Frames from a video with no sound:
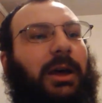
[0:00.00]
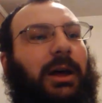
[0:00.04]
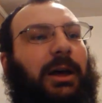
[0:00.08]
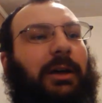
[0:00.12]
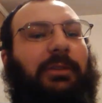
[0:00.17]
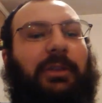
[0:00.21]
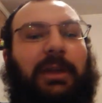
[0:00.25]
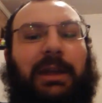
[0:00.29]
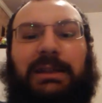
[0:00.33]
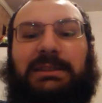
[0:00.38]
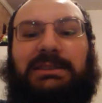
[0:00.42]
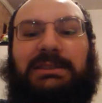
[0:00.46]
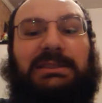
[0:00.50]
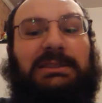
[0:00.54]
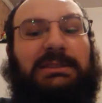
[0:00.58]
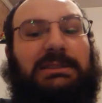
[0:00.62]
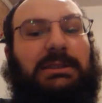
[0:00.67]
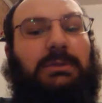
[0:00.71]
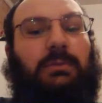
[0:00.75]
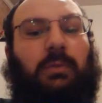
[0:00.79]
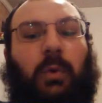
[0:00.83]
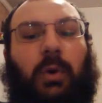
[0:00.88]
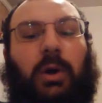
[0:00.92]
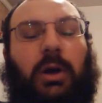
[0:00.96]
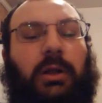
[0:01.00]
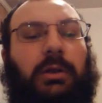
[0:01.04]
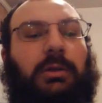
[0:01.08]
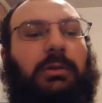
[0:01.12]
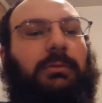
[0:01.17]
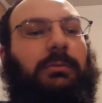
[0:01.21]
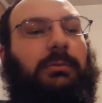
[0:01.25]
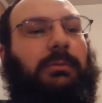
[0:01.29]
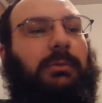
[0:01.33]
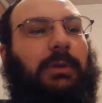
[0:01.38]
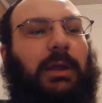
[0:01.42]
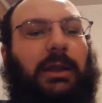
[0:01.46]
I was like, I just need one.
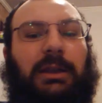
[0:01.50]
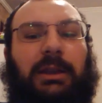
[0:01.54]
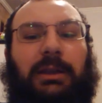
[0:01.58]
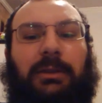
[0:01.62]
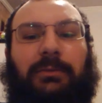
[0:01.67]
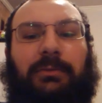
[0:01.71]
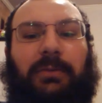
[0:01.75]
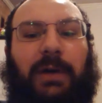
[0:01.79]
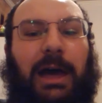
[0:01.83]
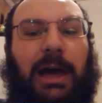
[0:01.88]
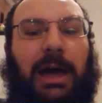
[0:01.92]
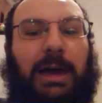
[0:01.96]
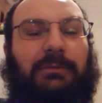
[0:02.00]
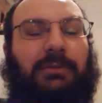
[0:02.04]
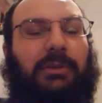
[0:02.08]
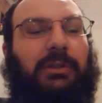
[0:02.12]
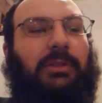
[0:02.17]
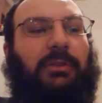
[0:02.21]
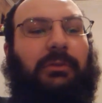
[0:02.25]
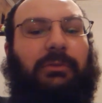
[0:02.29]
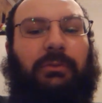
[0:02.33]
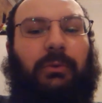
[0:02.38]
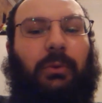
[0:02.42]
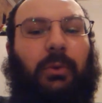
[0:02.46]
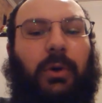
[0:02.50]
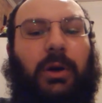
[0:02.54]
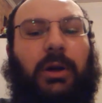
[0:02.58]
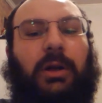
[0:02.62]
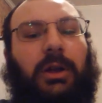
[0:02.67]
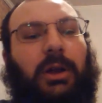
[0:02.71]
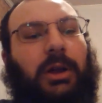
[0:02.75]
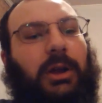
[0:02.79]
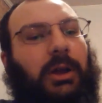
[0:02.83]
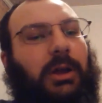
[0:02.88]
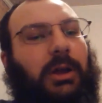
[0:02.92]
I need a five and then a four.